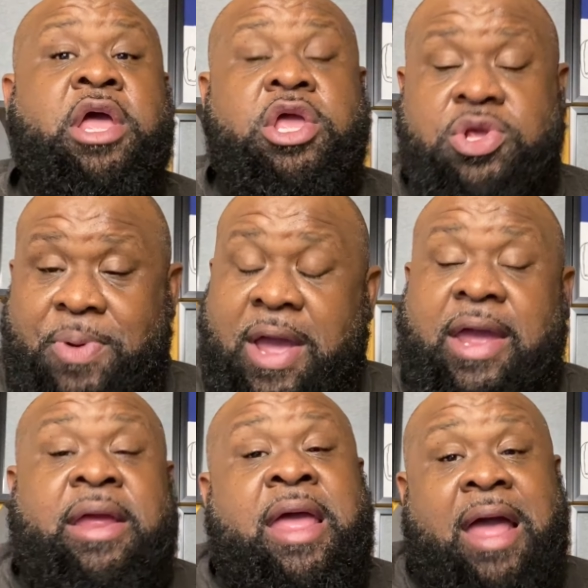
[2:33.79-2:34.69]
You,
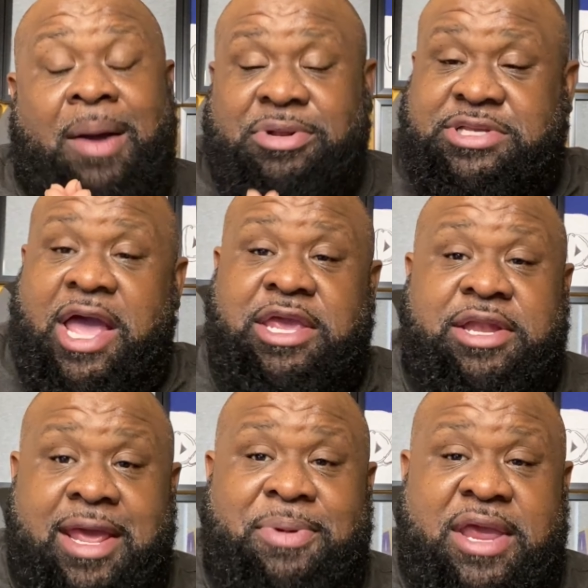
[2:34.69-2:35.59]
hey, I'm going to tell you
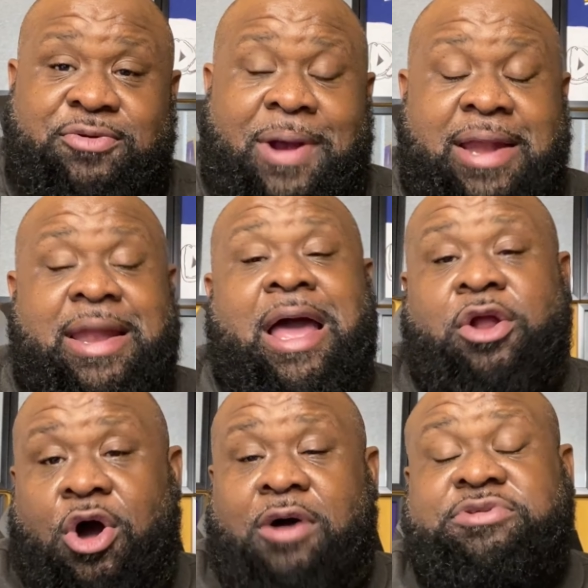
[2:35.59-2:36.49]
DBs right now in the
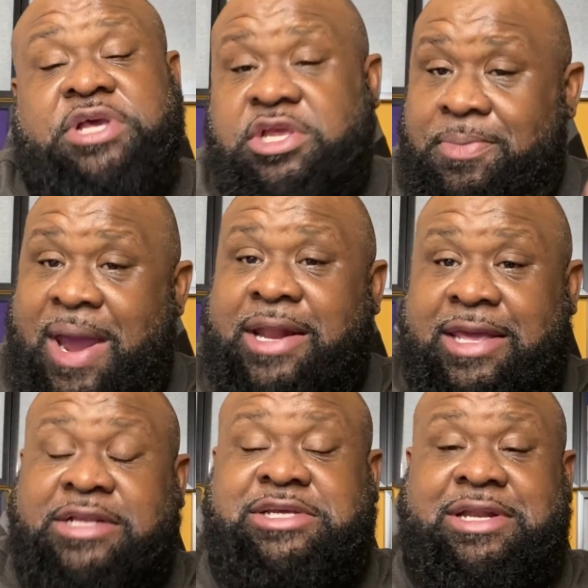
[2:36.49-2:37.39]
offseason, you better
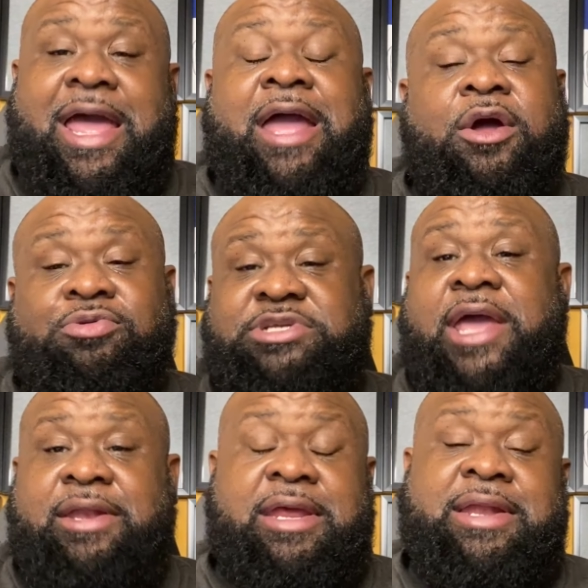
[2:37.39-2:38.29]
get your daggone
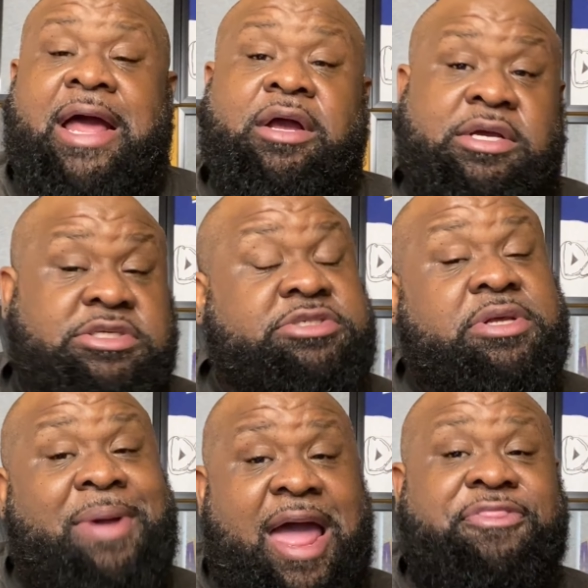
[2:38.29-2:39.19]
technique down because there's
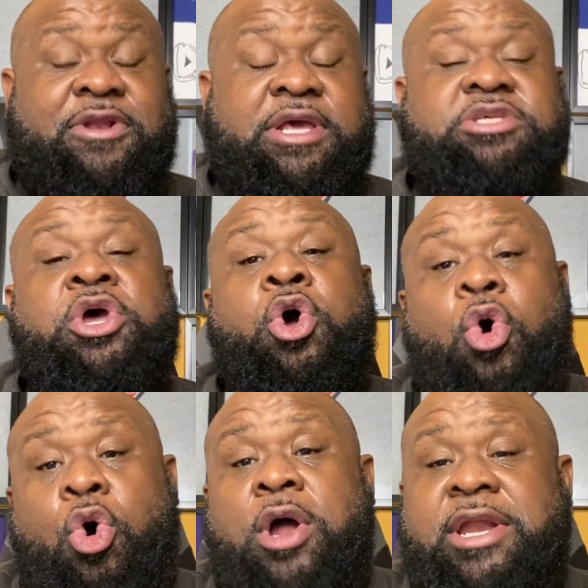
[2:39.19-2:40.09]
some athletes
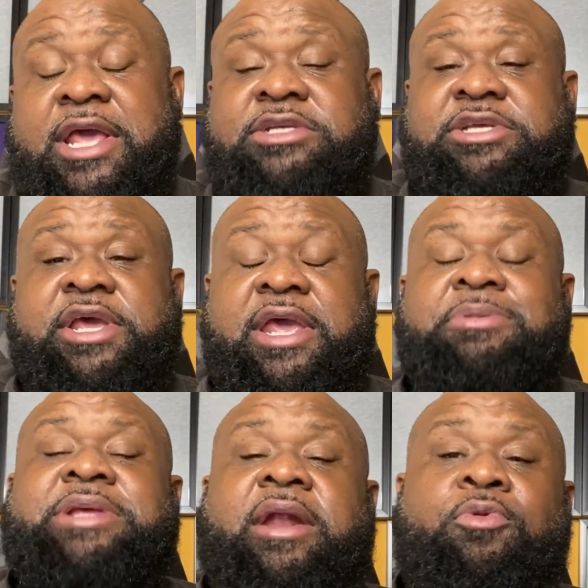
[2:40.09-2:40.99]
on these
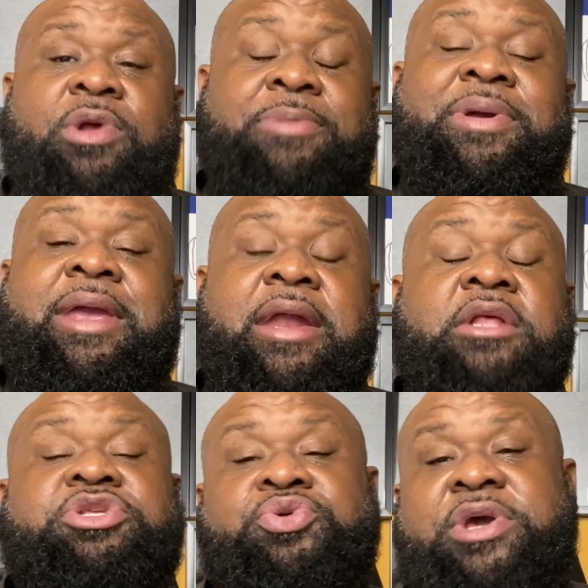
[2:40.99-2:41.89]
teams that are really beginning
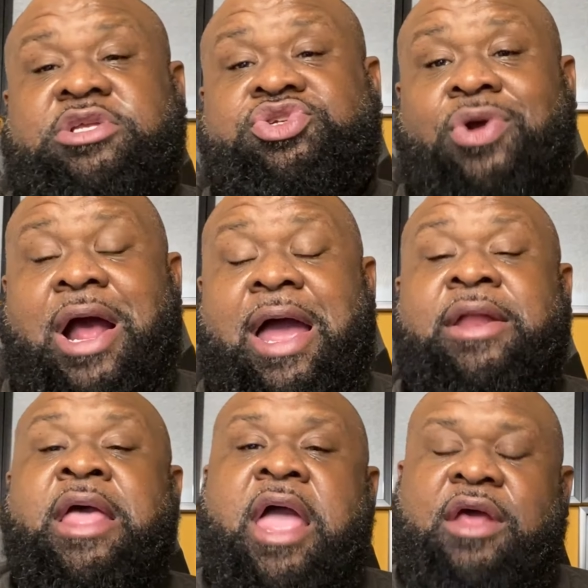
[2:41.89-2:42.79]
to hit stride
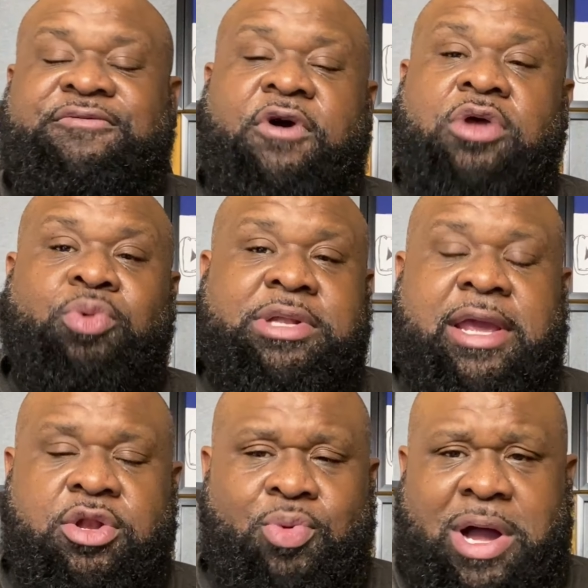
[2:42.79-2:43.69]
as far as what they
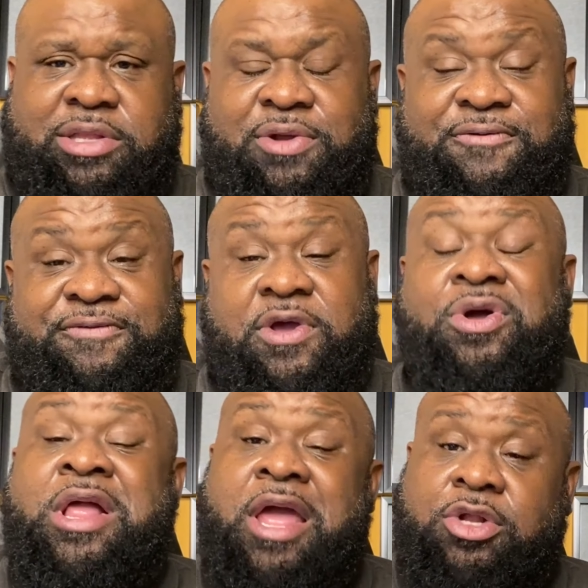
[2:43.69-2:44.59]
can do out there on the field.
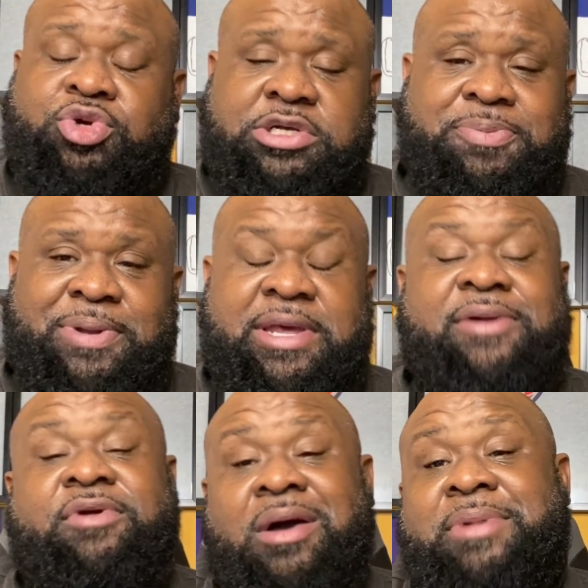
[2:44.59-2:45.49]
And trust and
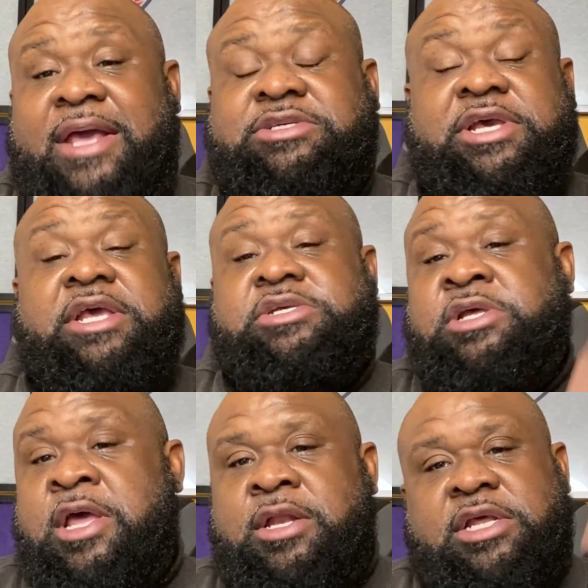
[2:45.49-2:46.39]
believe, come next
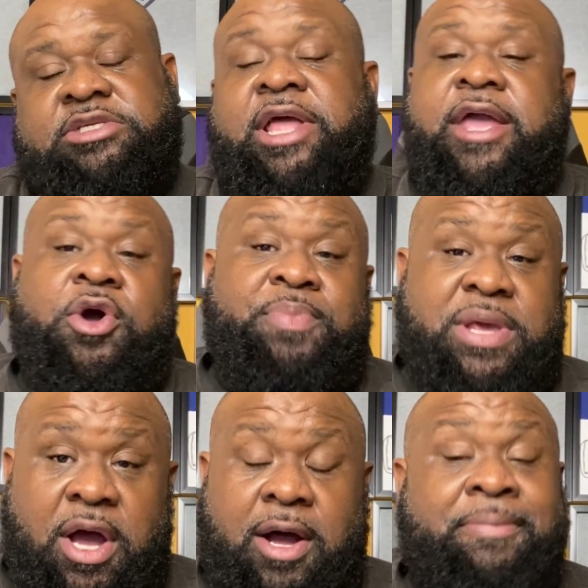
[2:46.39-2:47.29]
season, this thing going to be
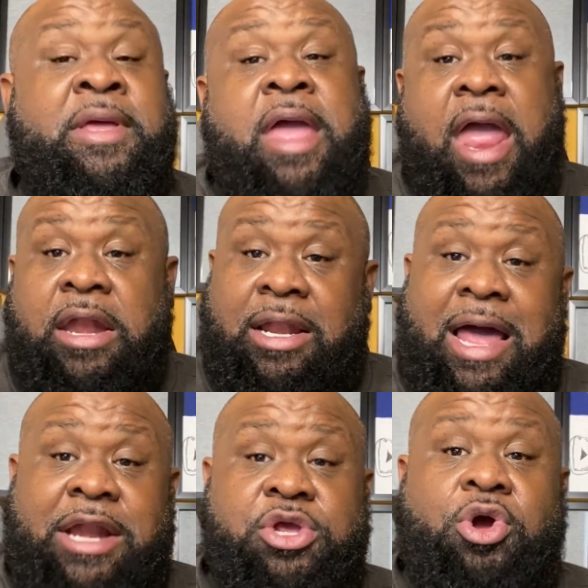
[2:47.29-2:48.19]
up. And a
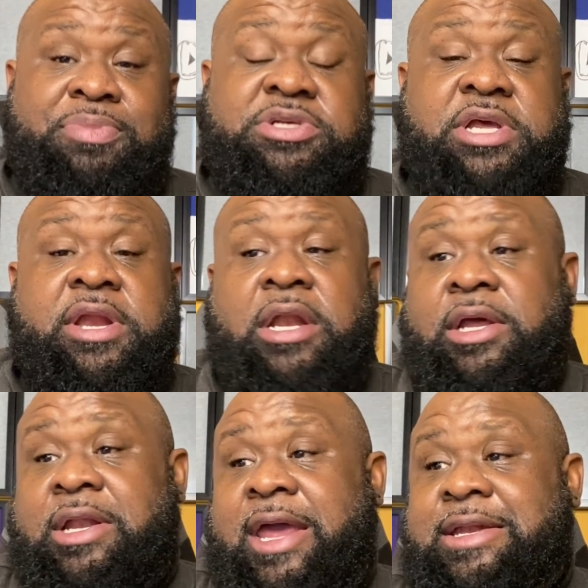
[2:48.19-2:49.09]
lot of you going to be sitting there
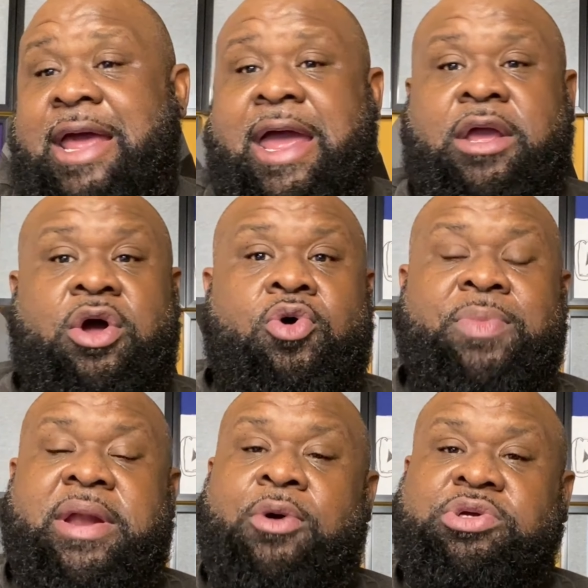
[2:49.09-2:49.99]
looking like, daggone,
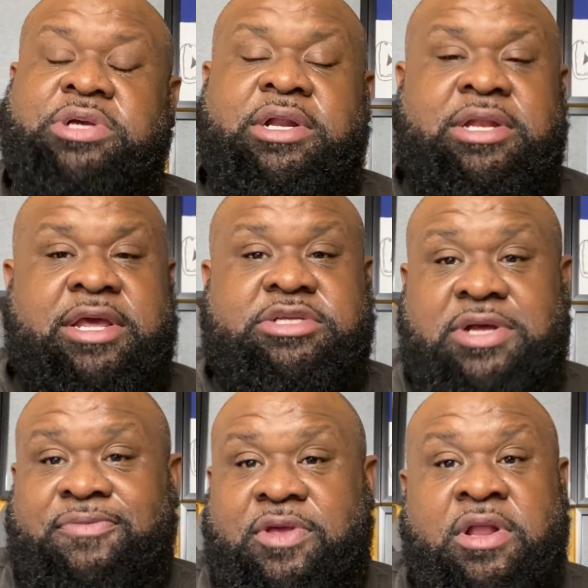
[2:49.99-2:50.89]
man, I wish I'd have did
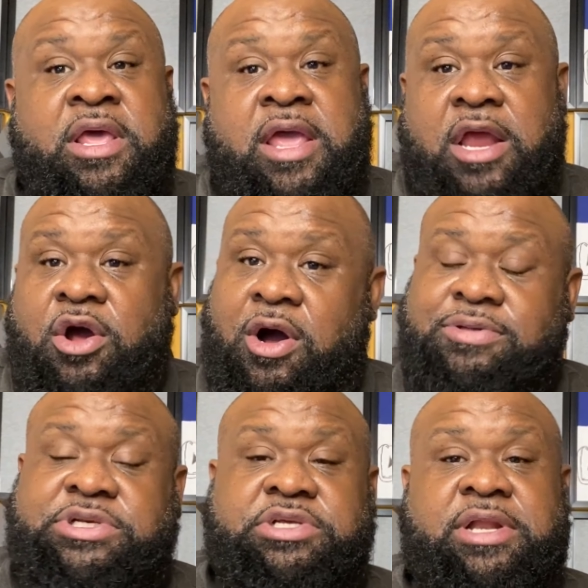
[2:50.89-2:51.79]
something in the
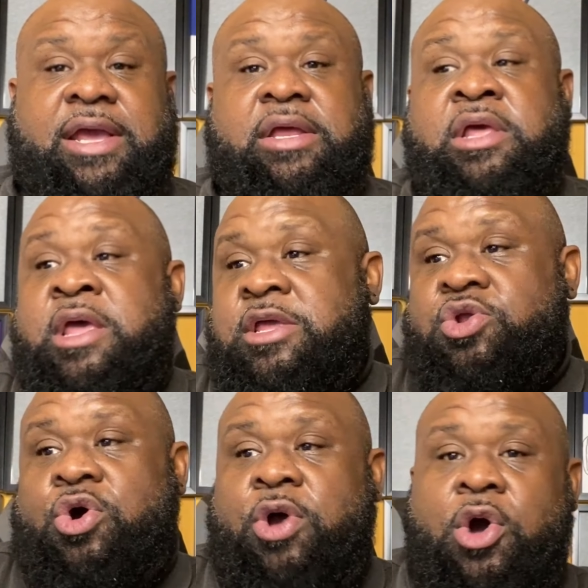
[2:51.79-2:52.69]
offseason that could, you
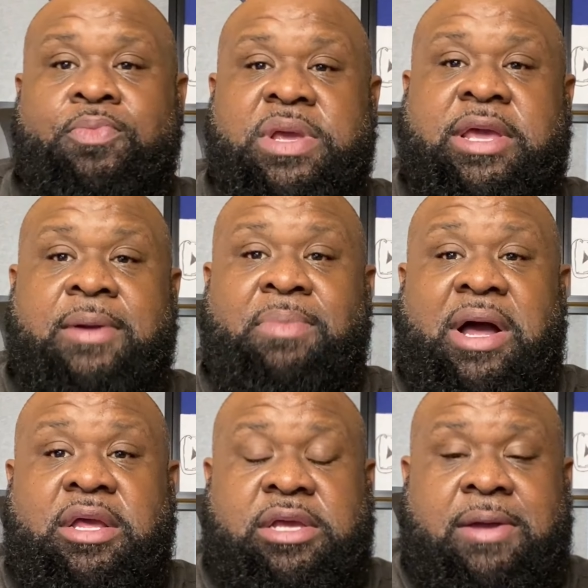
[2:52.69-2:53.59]
know, help me get
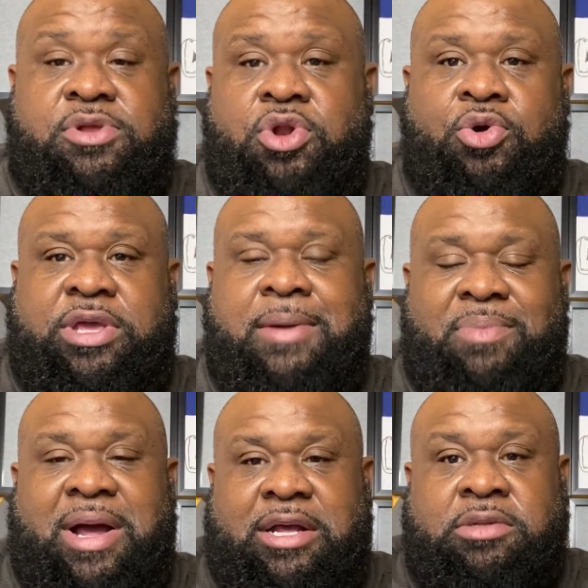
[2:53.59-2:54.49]
my, get, you know, get
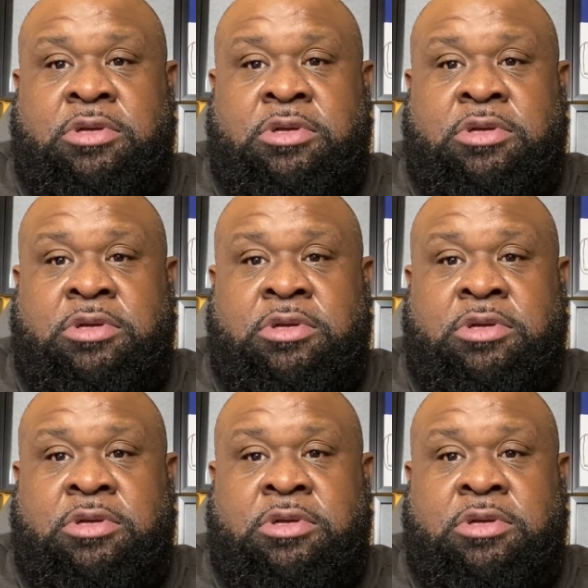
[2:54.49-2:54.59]
my,